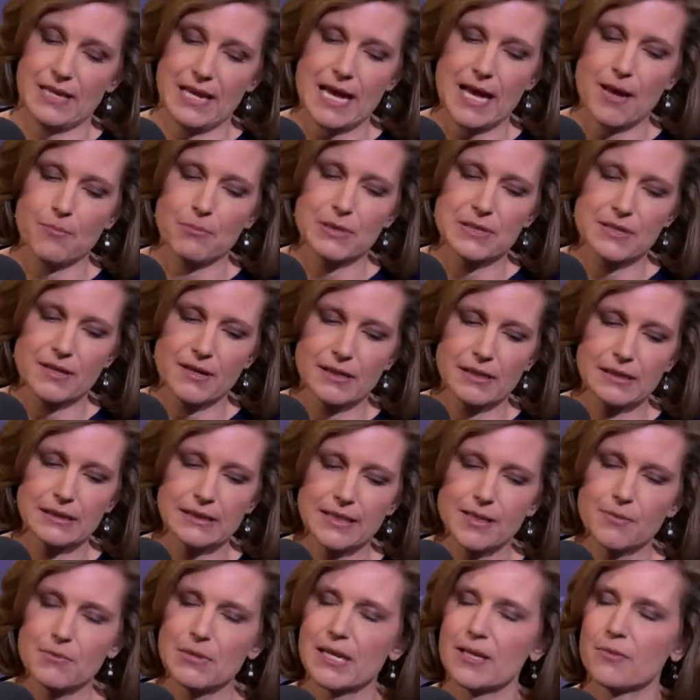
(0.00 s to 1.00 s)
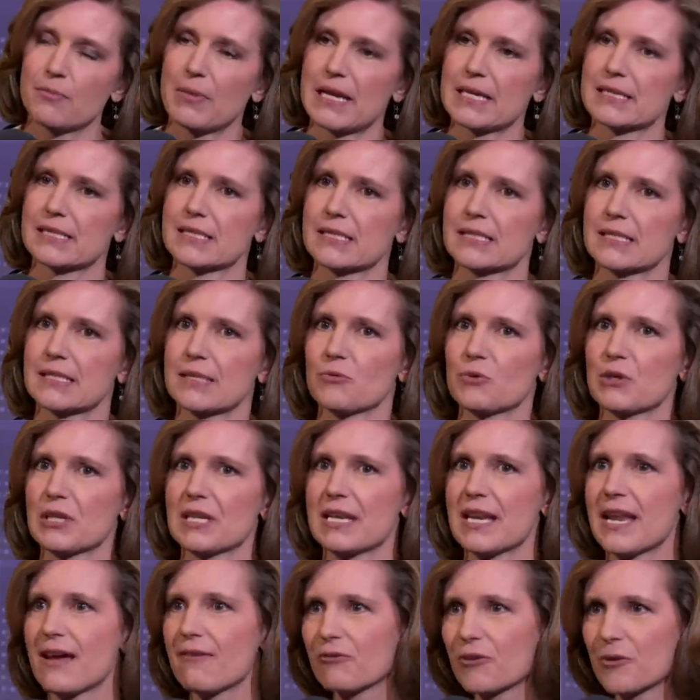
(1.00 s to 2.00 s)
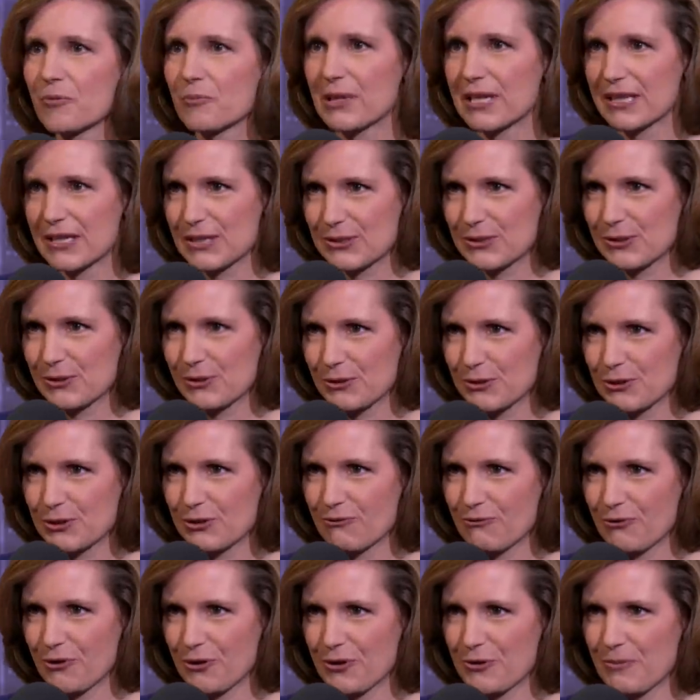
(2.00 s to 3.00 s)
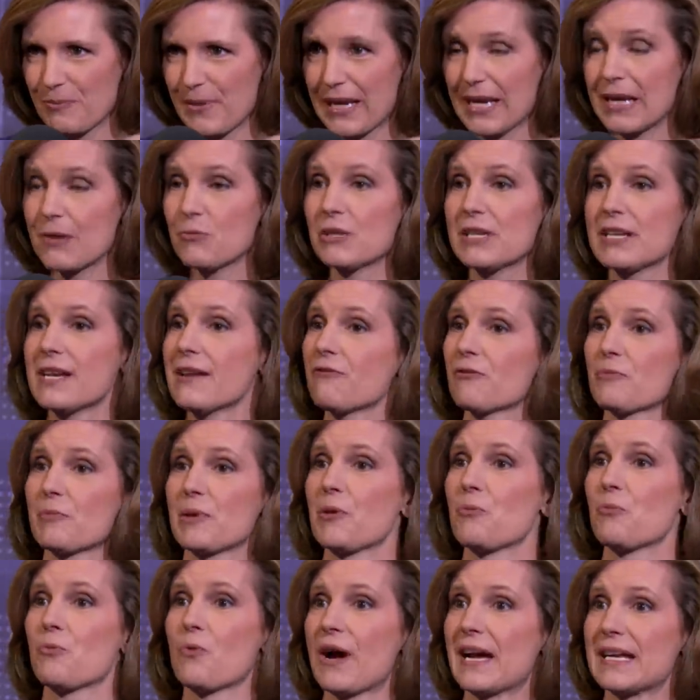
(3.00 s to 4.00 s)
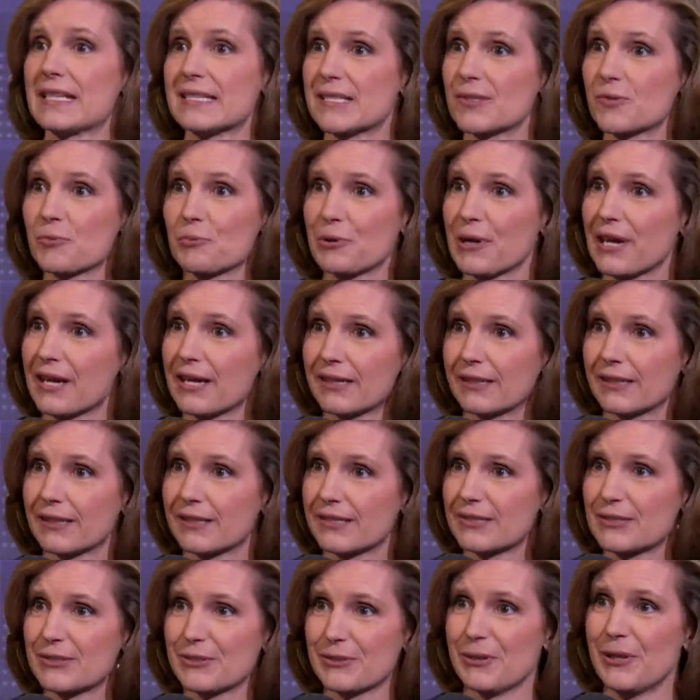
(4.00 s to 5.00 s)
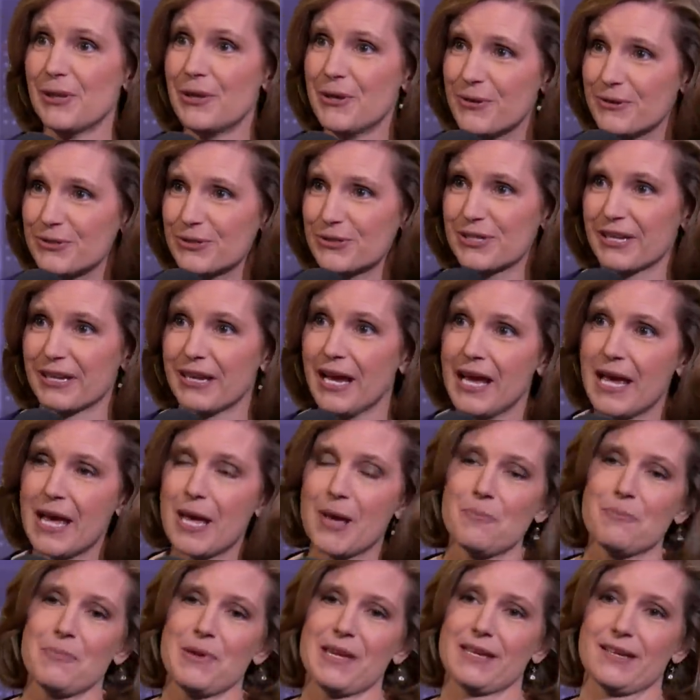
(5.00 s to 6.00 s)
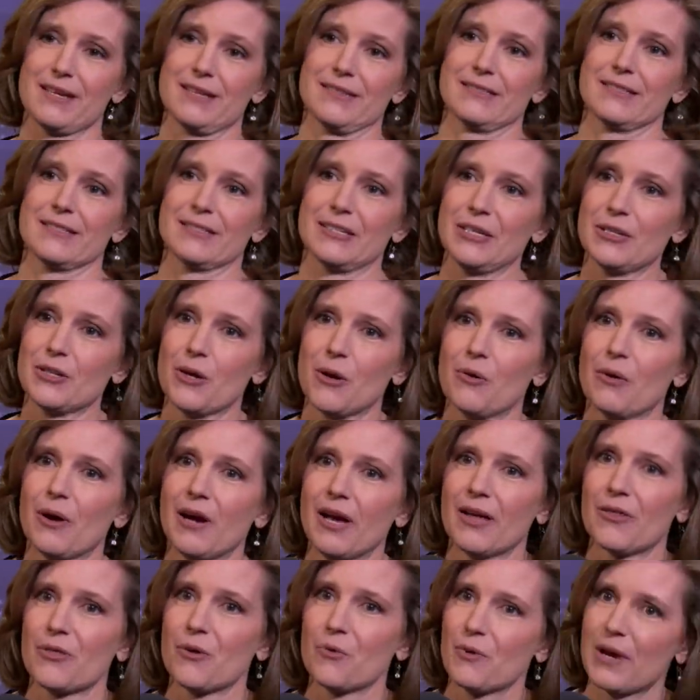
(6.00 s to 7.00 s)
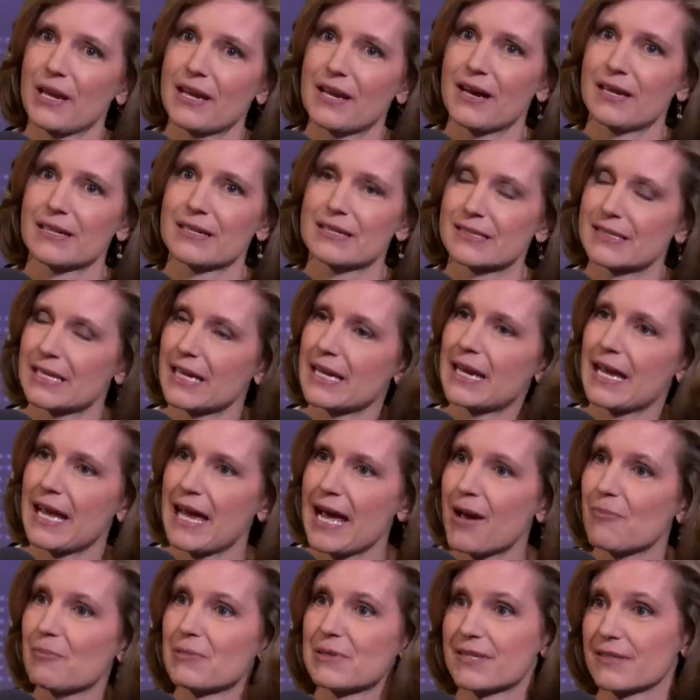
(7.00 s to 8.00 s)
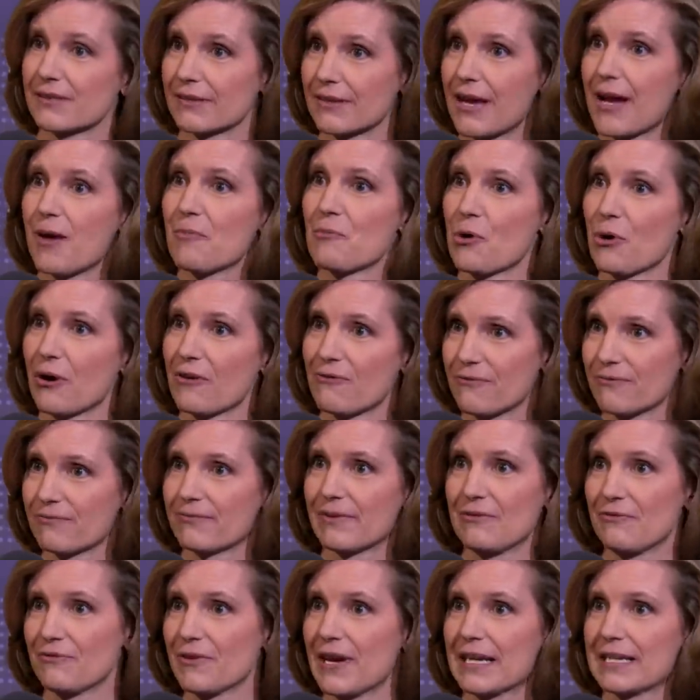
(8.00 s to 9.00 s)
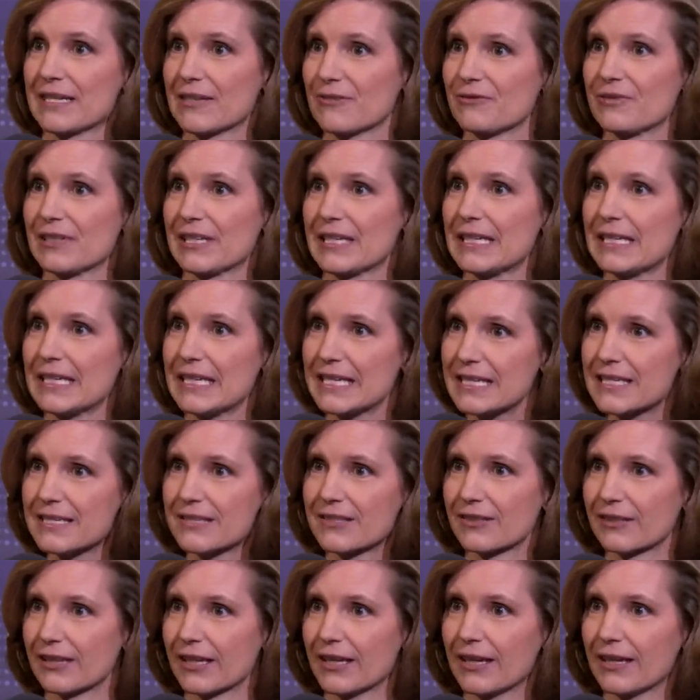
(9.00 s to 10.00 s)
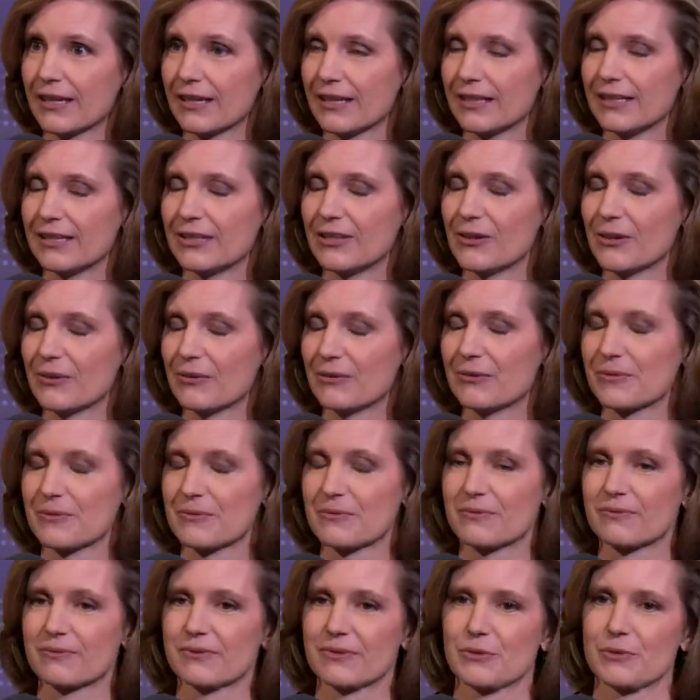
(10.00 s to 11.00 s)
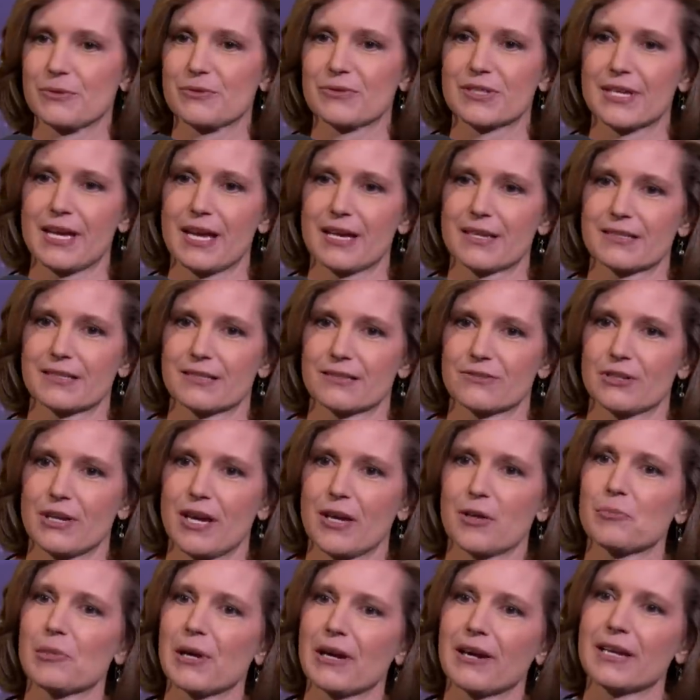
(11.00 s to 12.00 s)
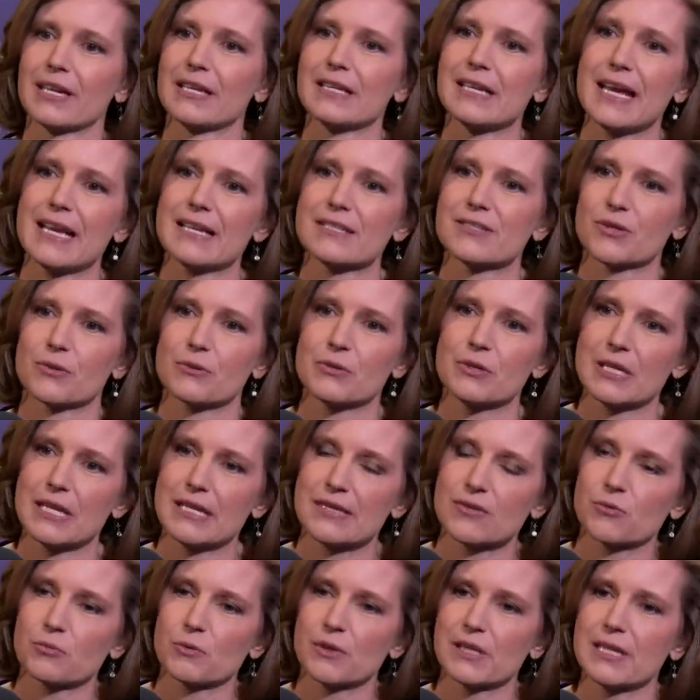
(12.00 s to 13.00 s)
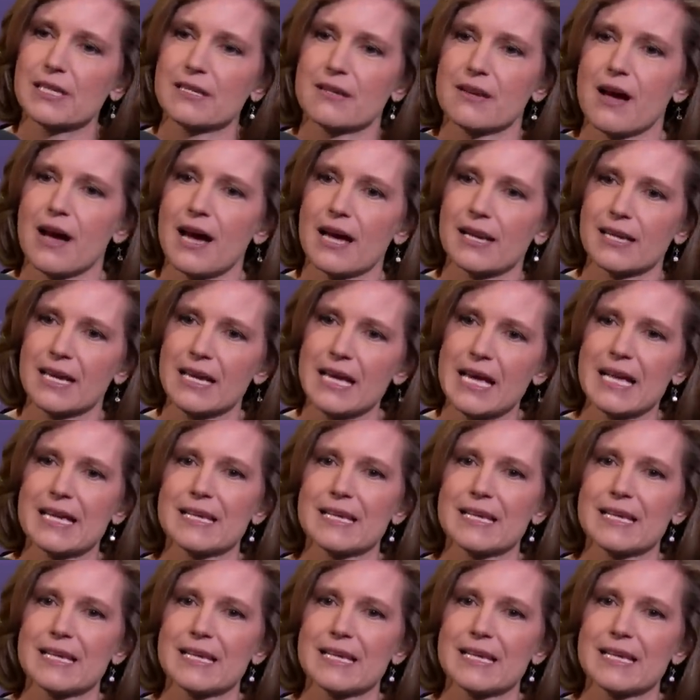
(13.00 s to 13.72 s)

it happened on a limited basis, it would never be the solution for humanity. It would never be a widespread solution because, you know, the way God designed it happens a lot more effectively and easily, you know, through sex and childbearing. And so it's really not,